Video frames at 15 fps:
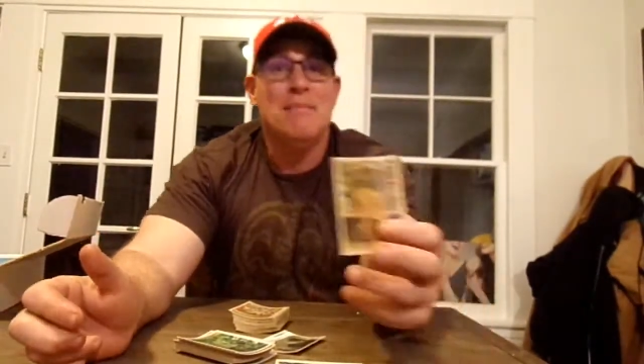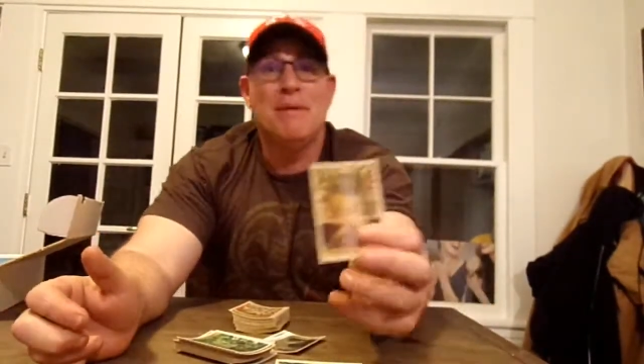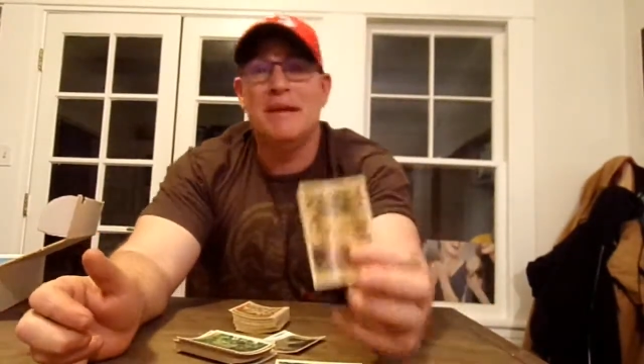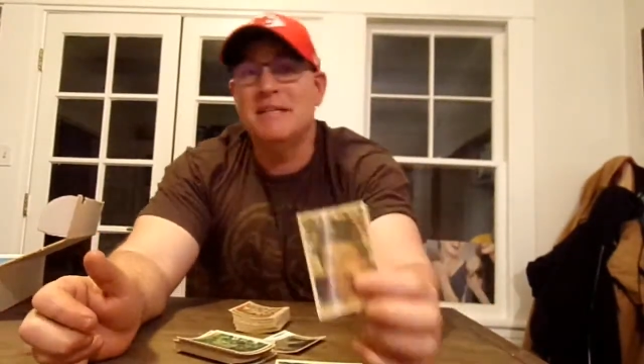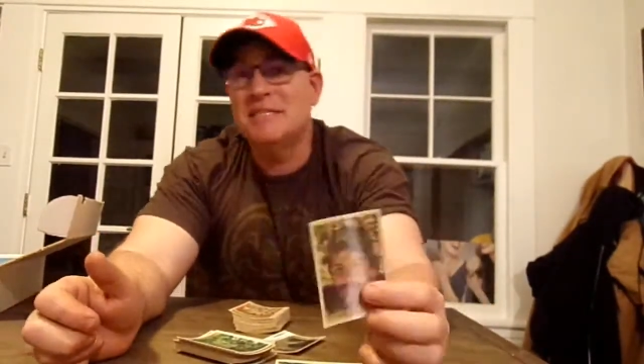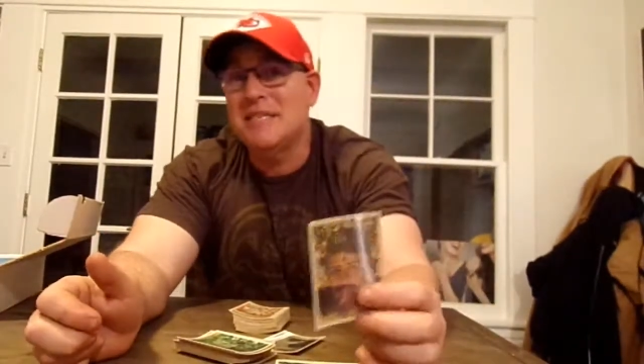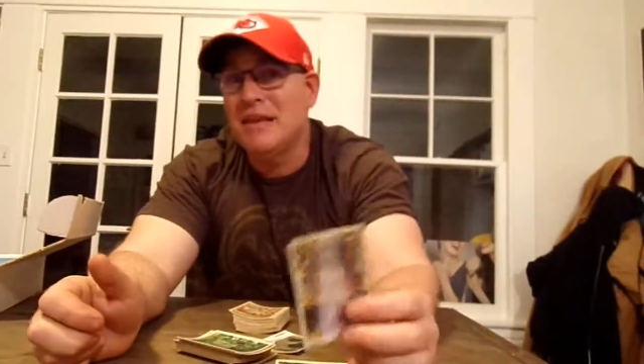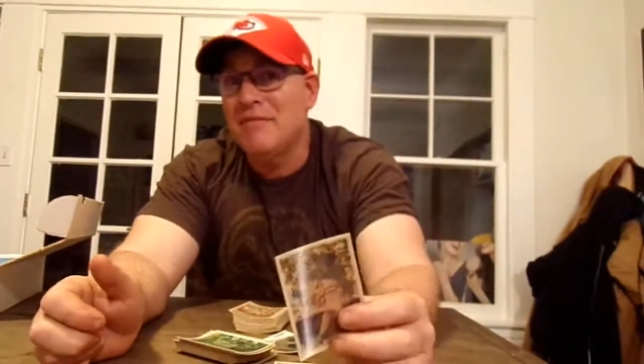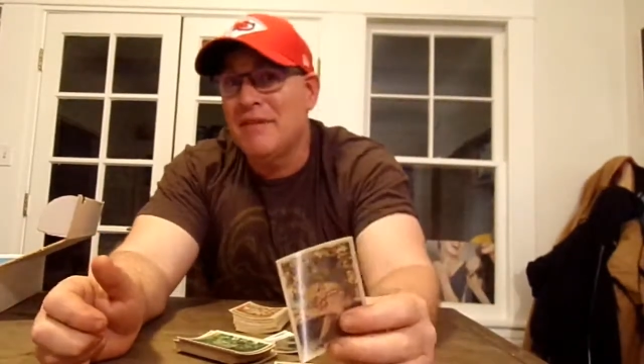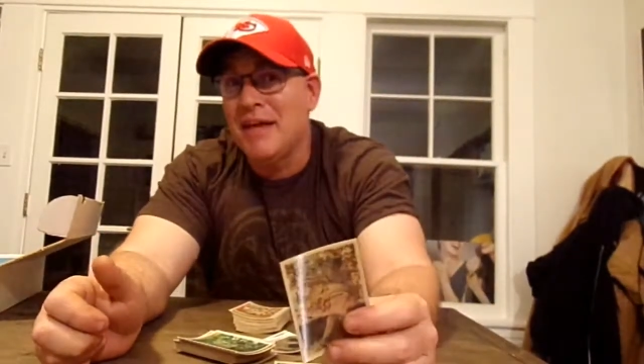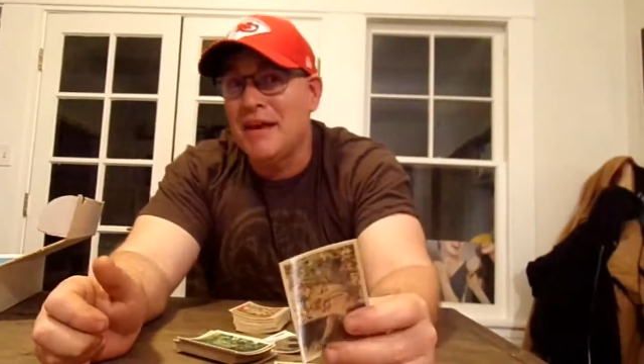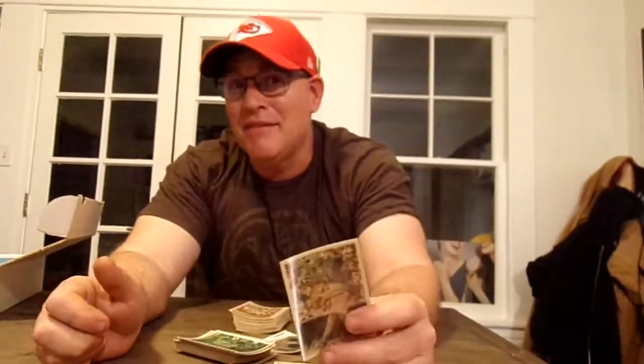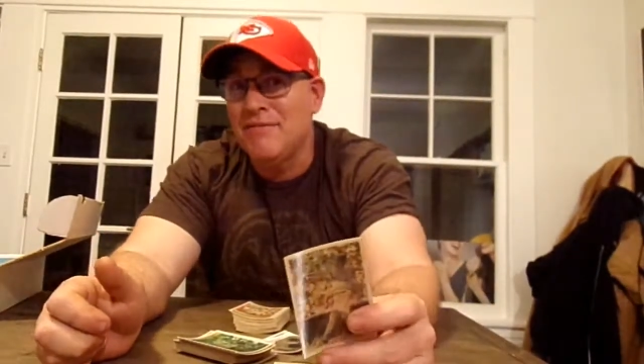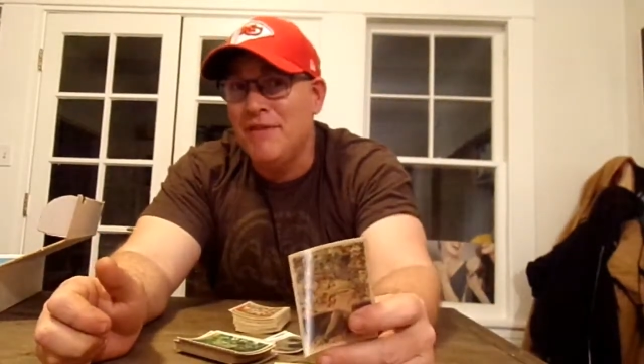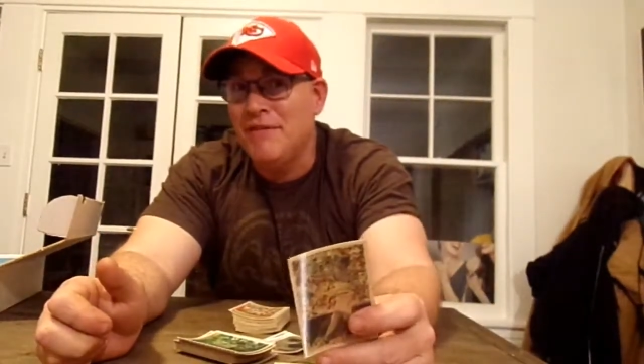but instead of
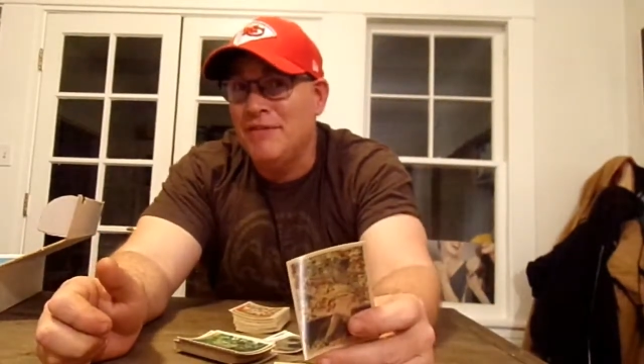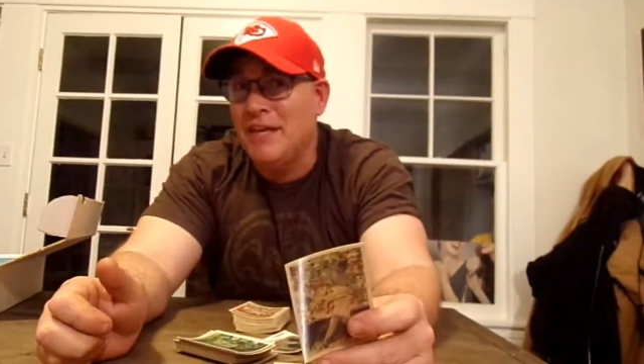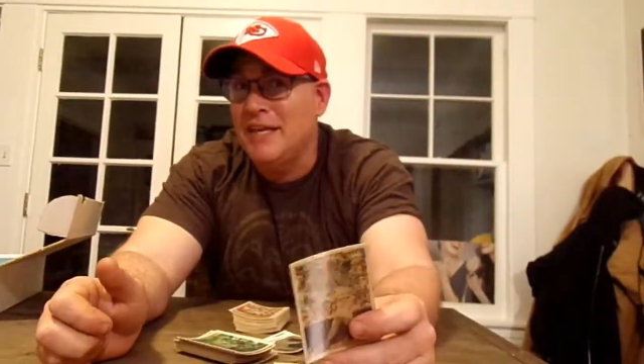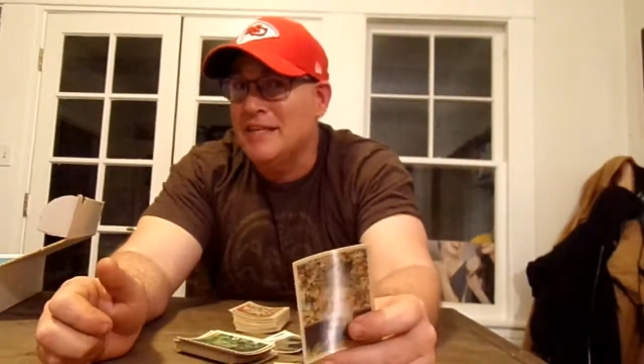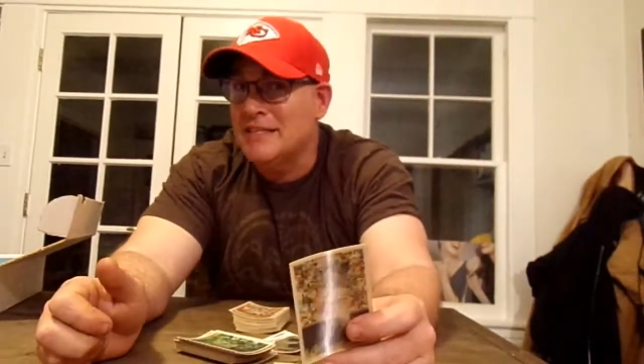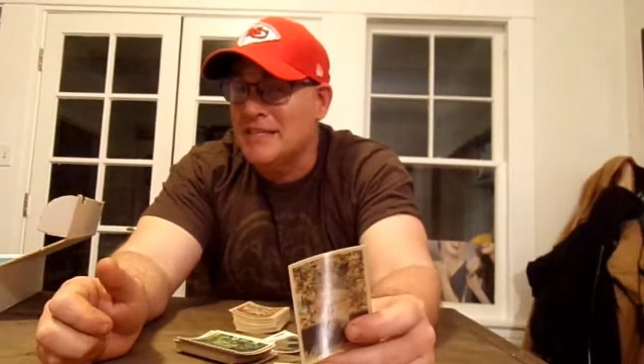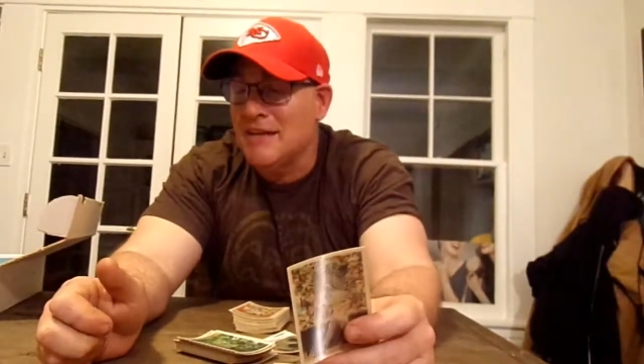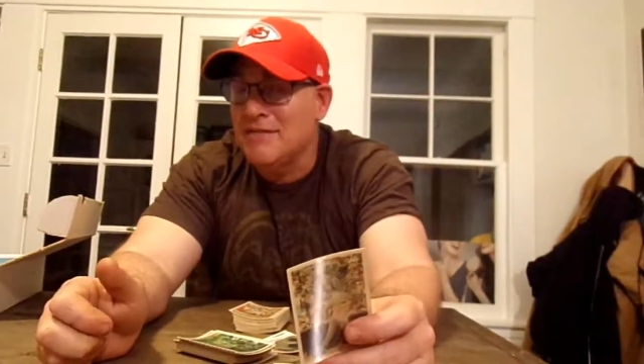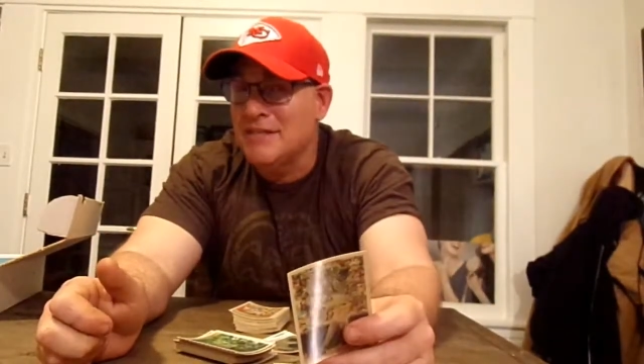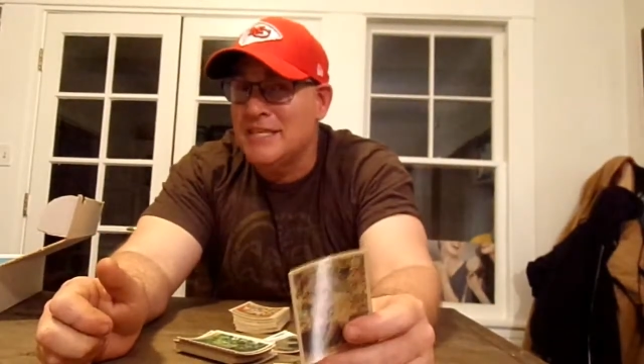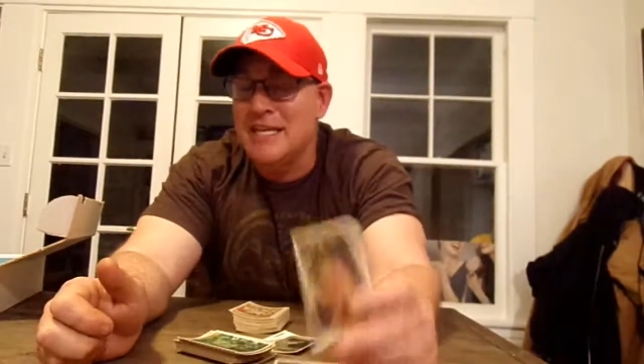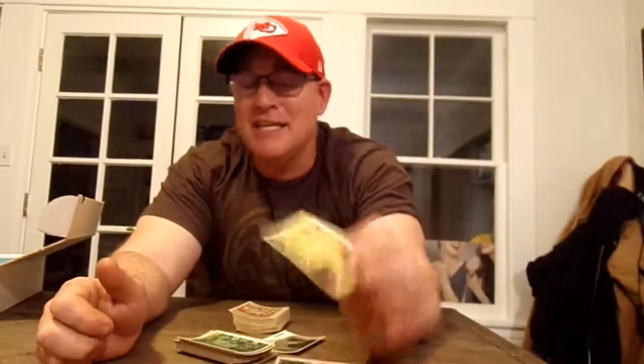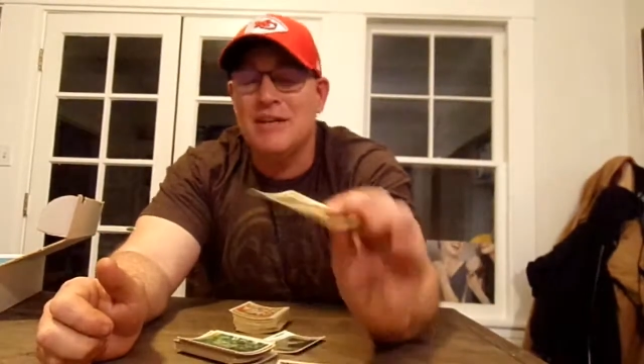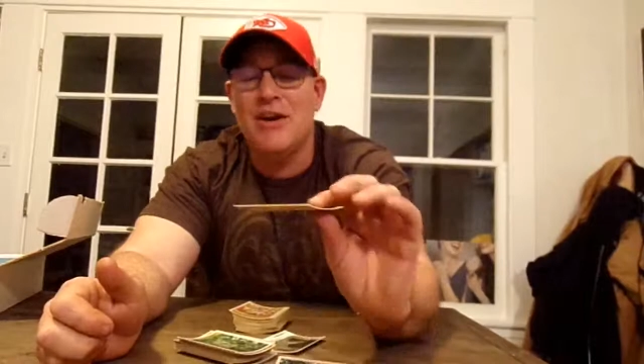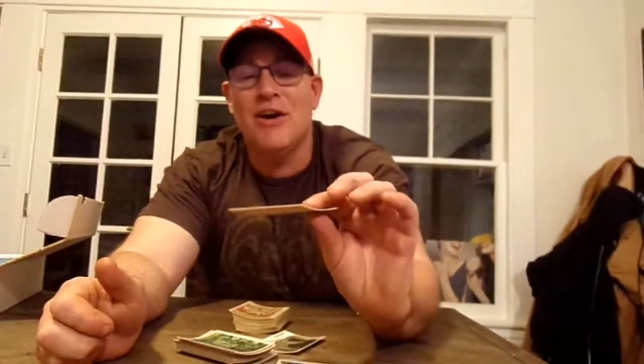getting 15 to 17